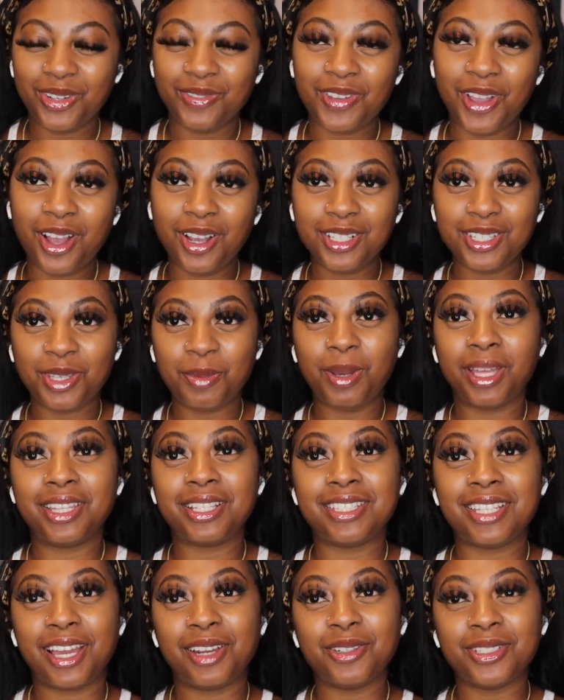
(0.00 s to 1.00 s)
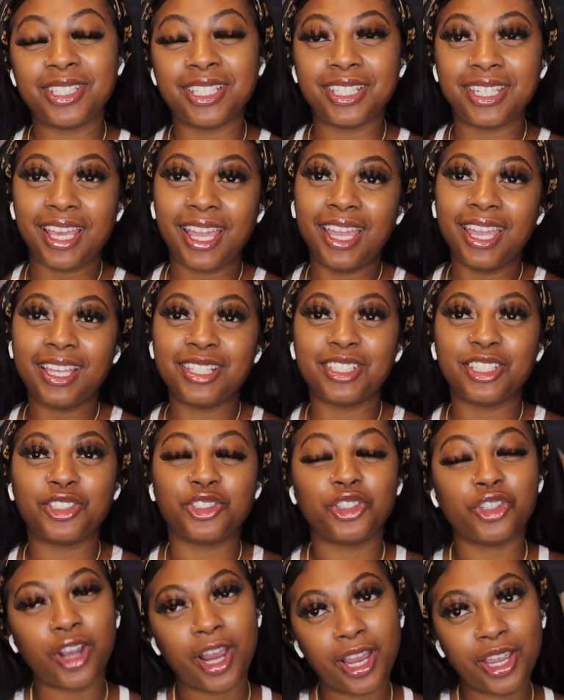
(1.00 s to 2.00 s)
If y'all can see by the title, today is a
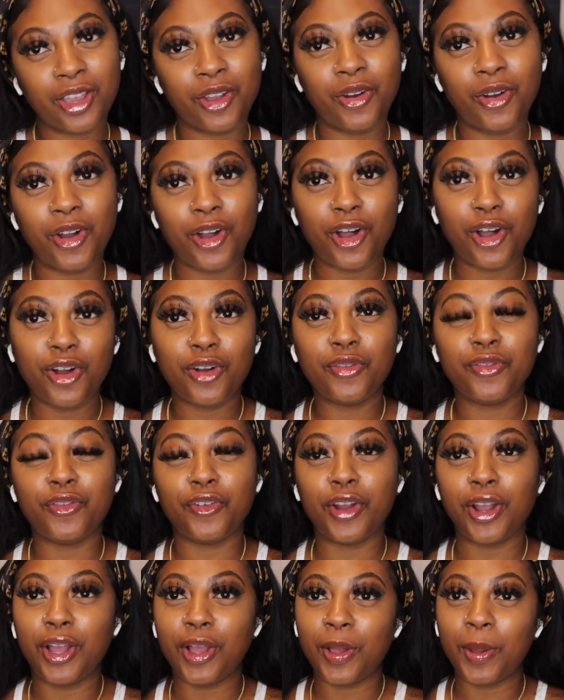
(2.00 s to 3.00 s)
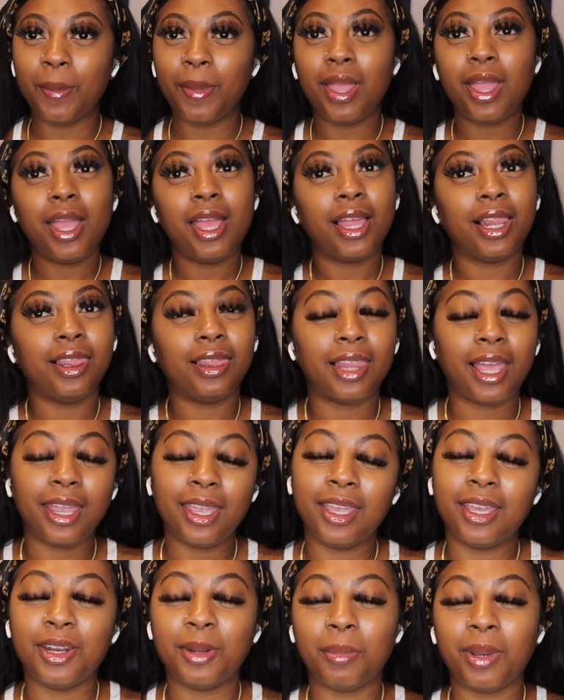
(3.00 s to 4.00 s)
try-on haul from
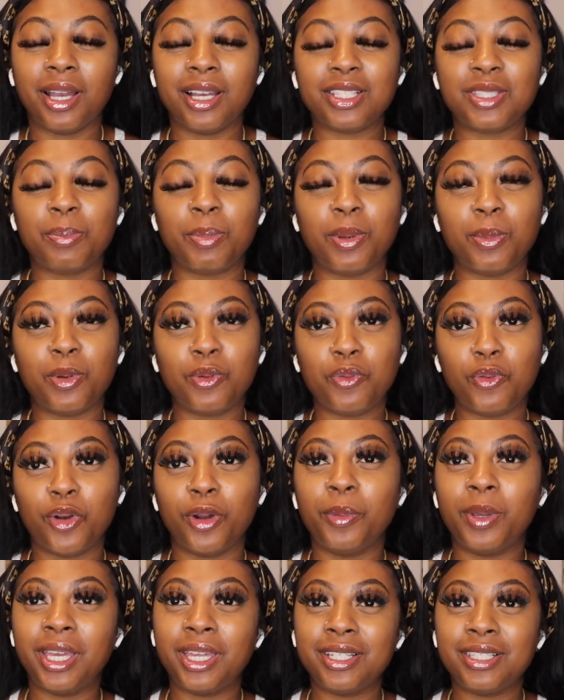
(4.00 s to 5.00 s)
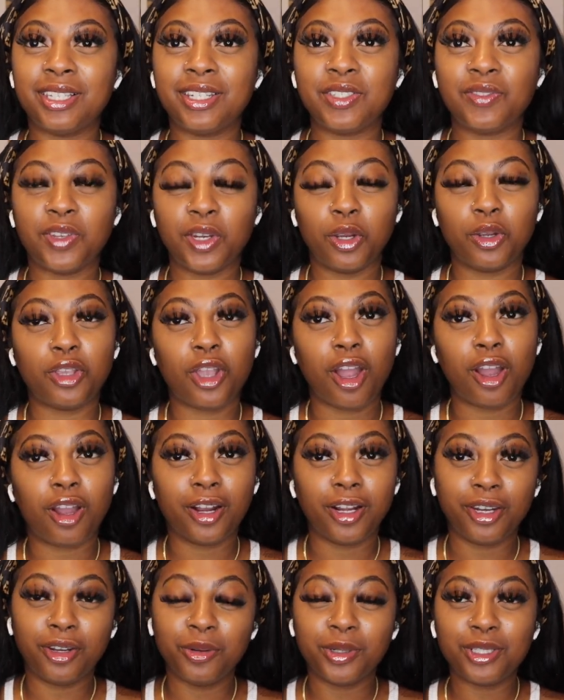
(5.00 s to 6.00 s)
Light in a Box. But before we get into this video, y'all
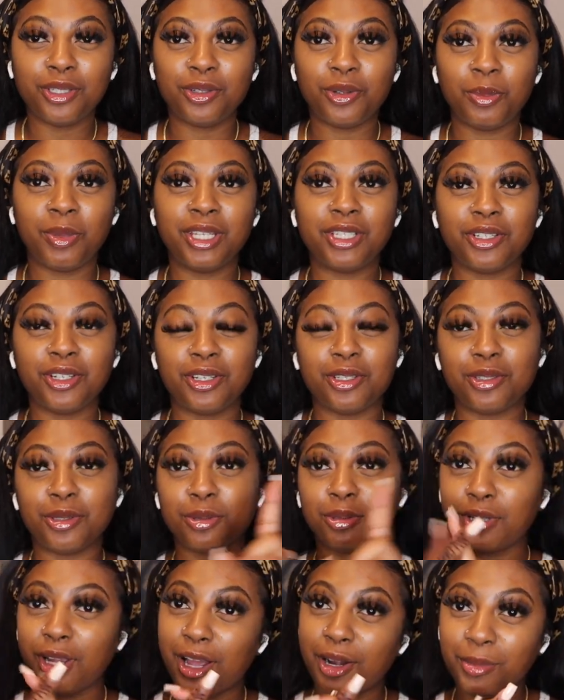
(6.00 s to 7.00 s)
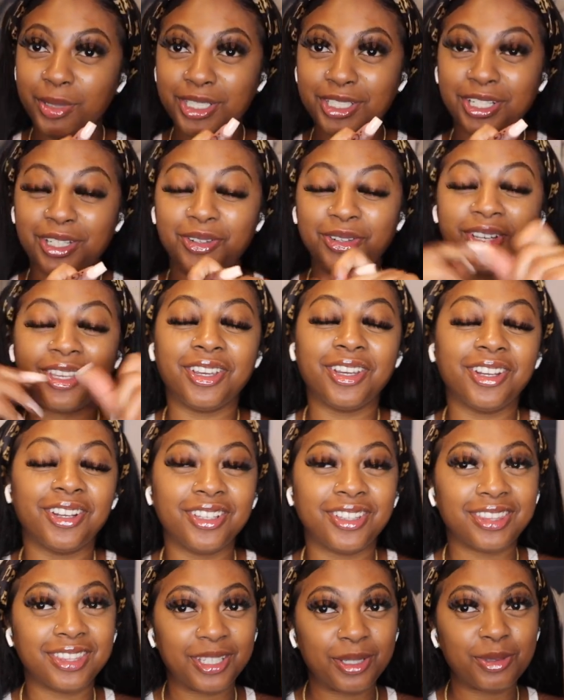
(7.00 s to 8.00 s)
already know what to do. Make sure you subscribe to my channel, give your
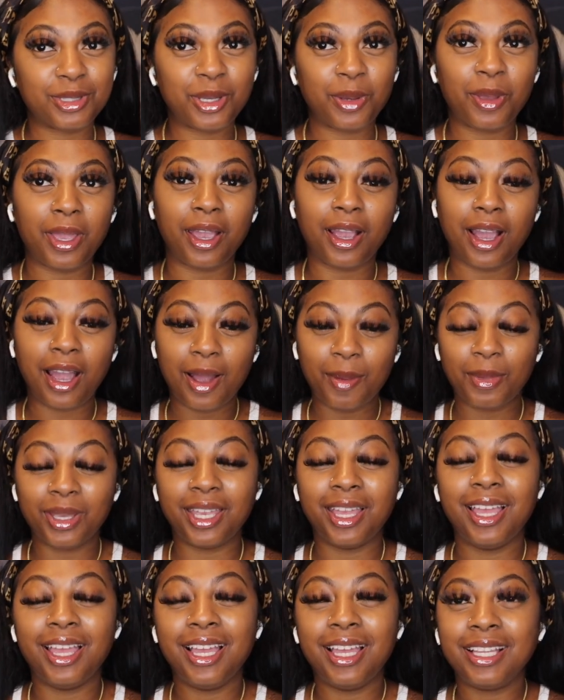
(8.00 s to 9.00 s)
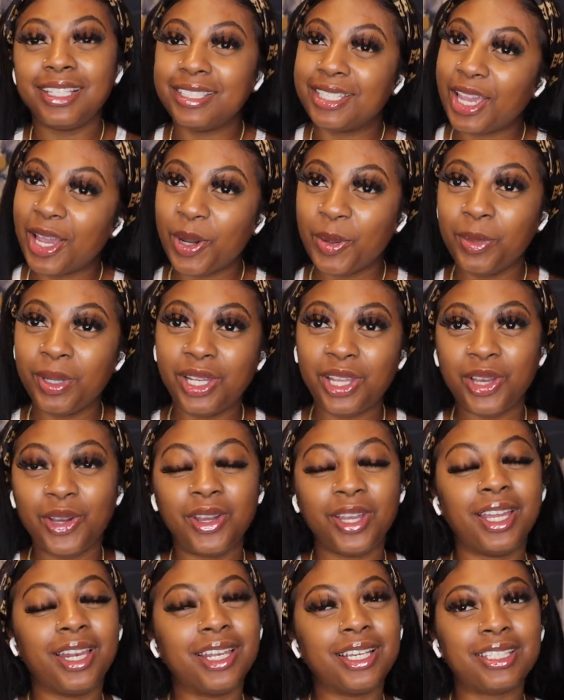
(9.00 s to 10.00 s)
girl a thumbs up, and comment down
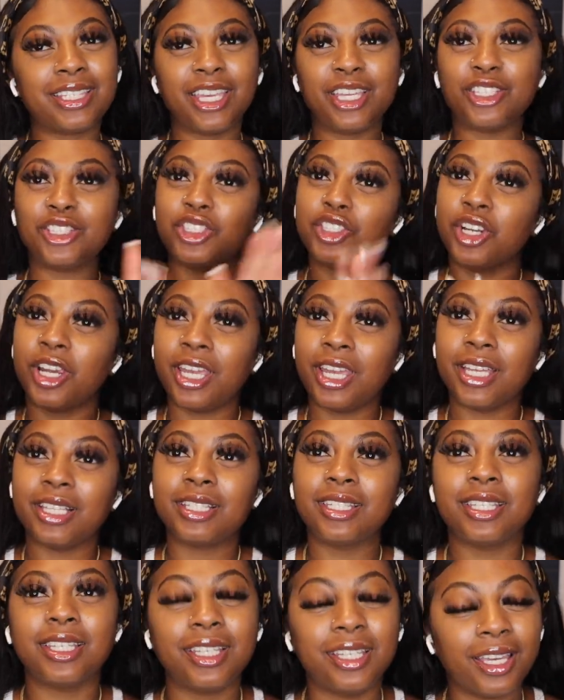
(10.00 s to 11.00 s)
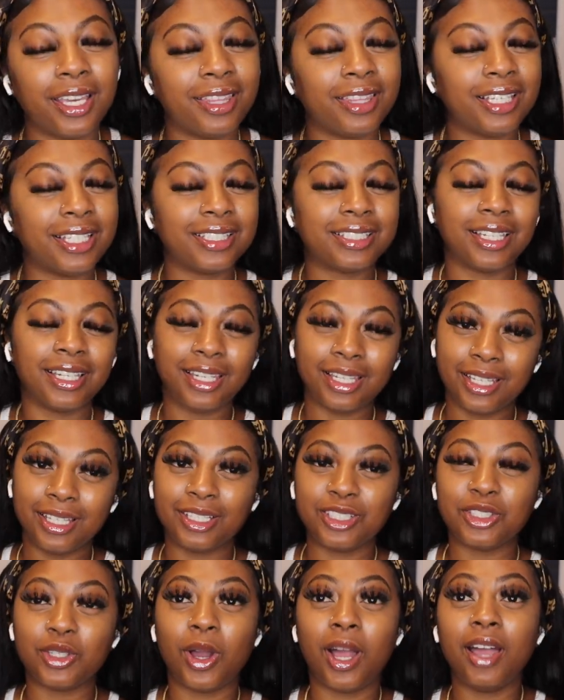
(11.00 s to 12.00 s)
below, and let's get straight into these
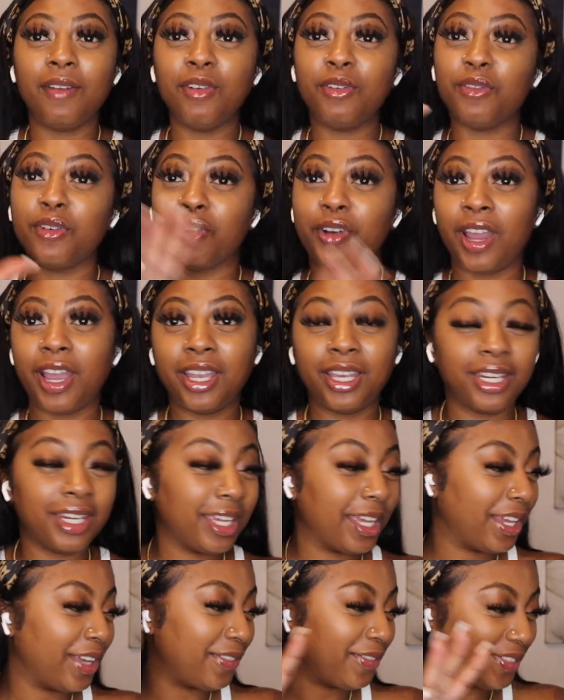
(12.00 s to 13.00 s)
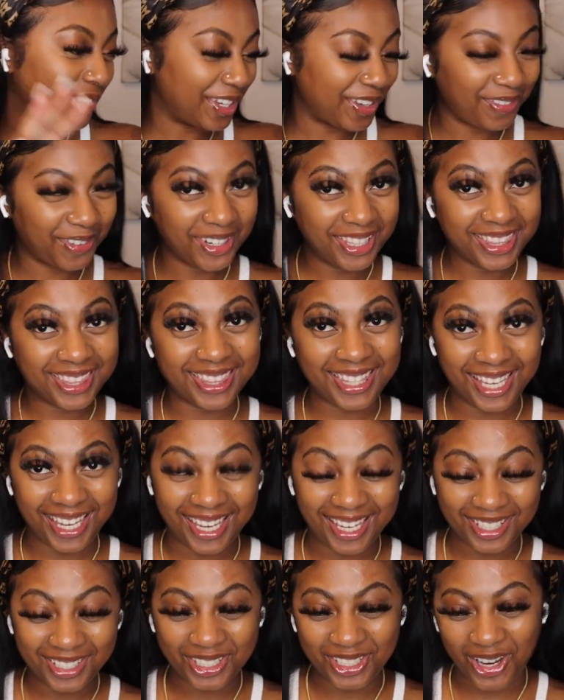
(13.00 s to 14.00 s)
looks. So I have a variety of different
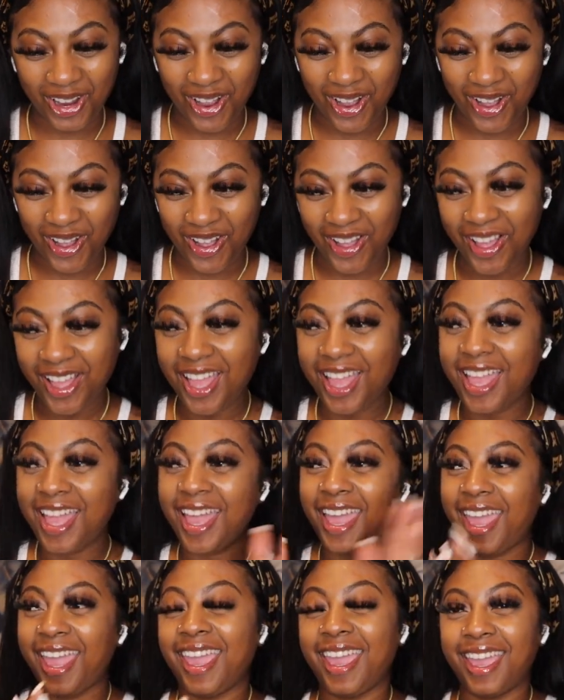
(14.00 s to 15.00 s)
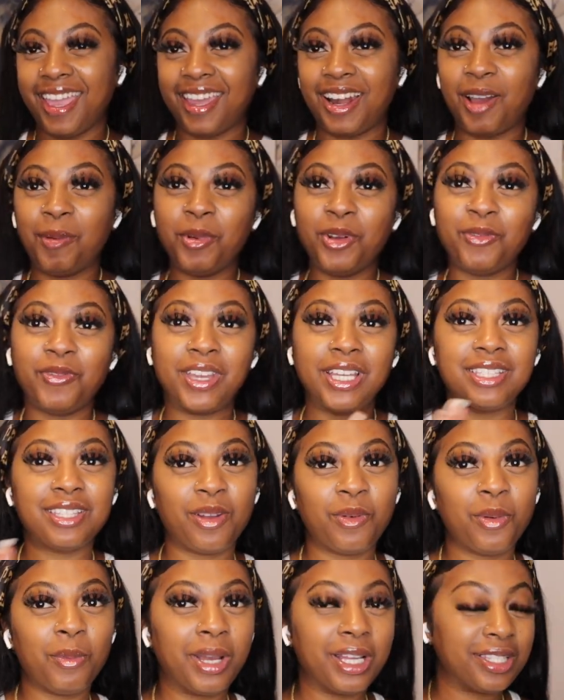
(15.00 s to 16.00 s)
things, y'all, and I'm on
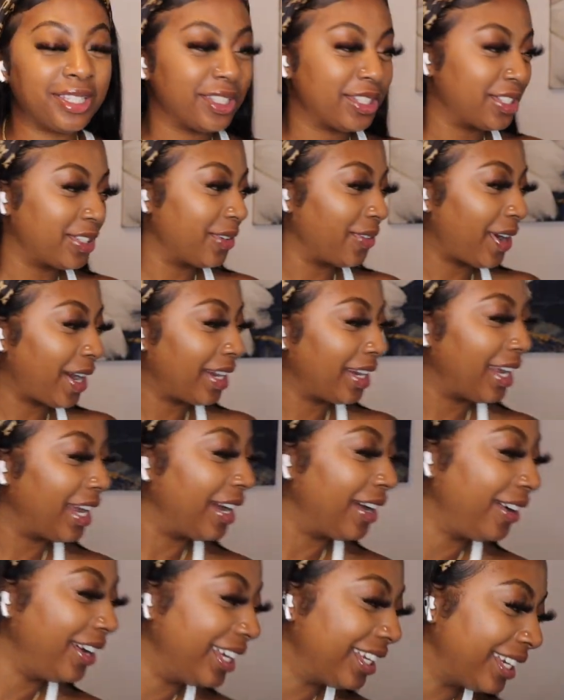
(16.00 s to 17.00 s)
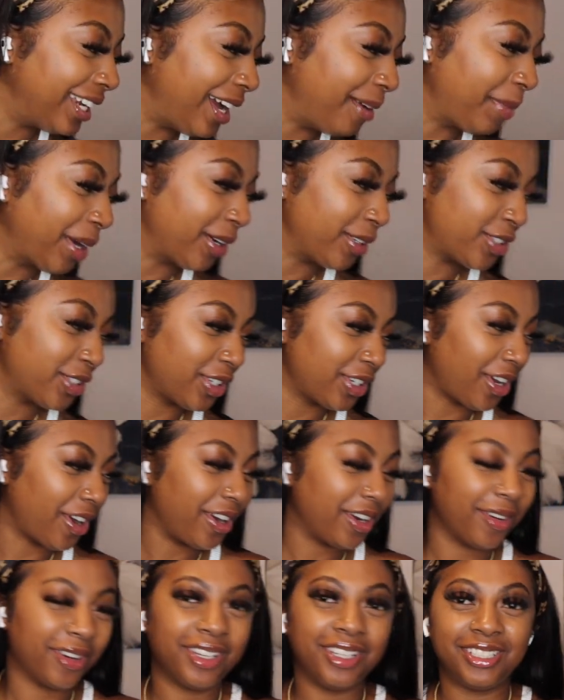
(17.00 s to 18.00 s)
FaceTime with my sister right now, and I'm not gonna show
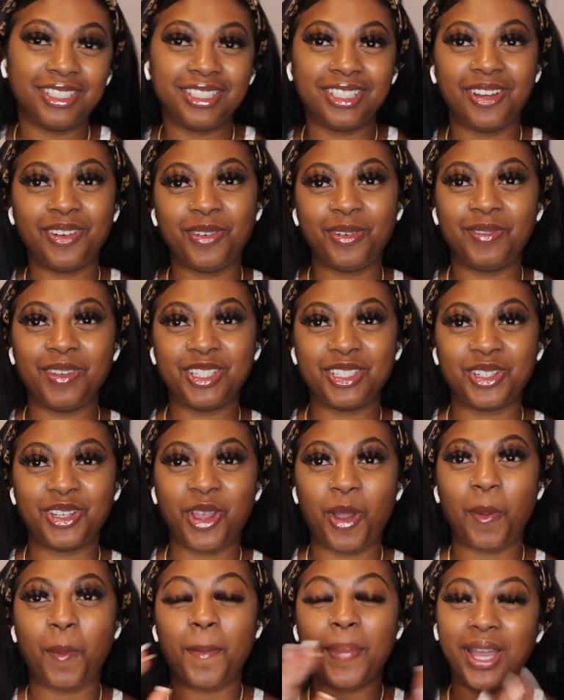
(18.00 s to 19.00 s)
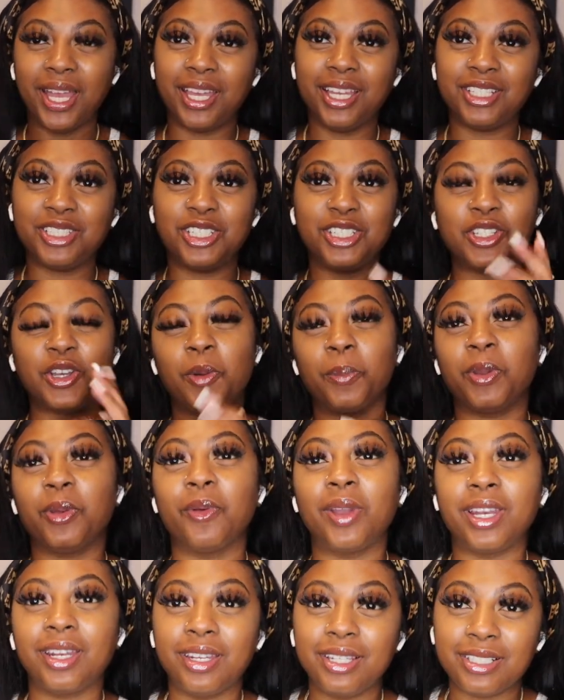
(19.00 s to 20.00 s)
y'all her because she don't want me to show y'all, but she's gonna be
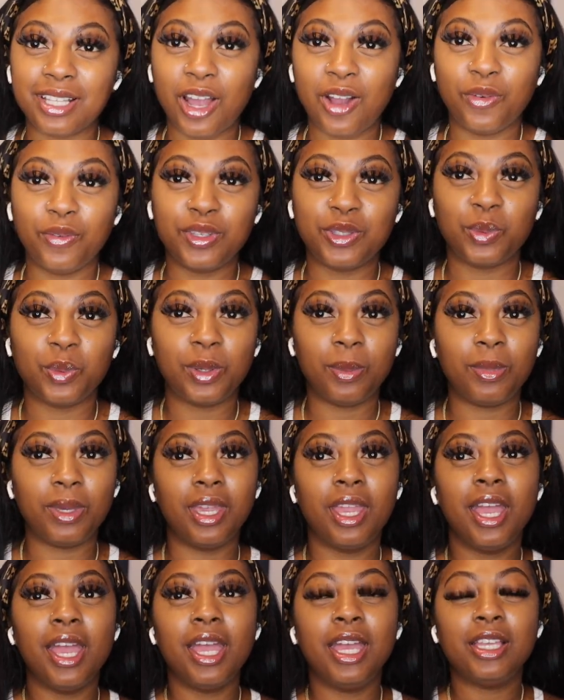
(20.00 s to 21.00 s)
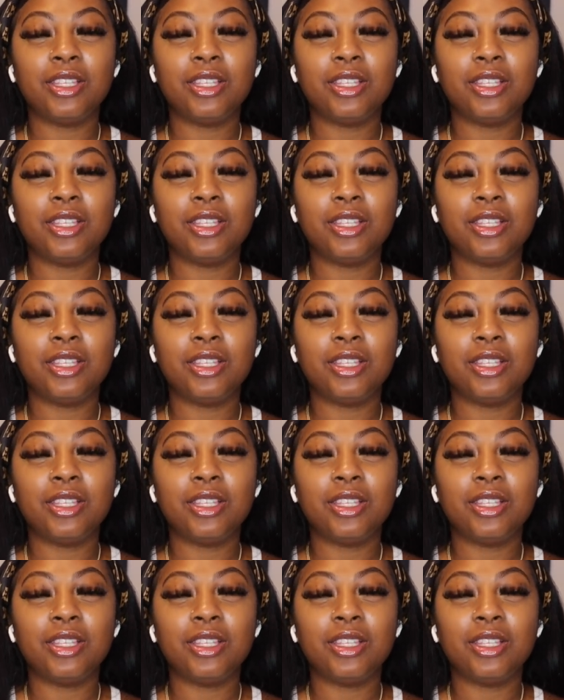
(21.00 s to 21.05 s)
rating these outfits with me.